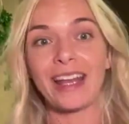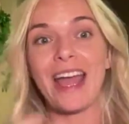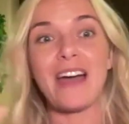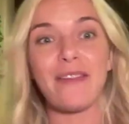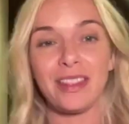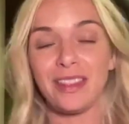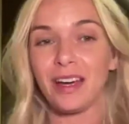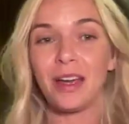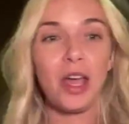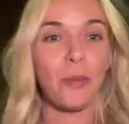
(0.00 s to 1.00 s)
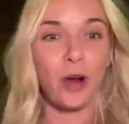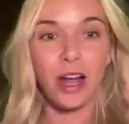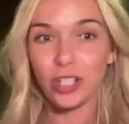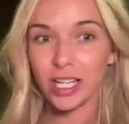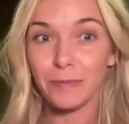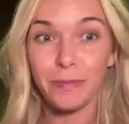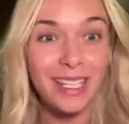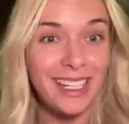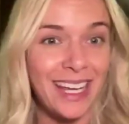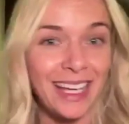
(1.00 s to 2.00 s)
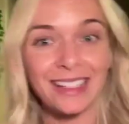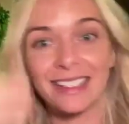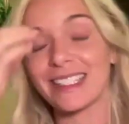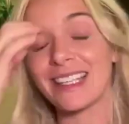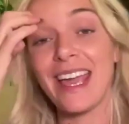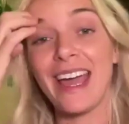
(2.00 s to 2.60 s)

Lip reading: and having the project meetings,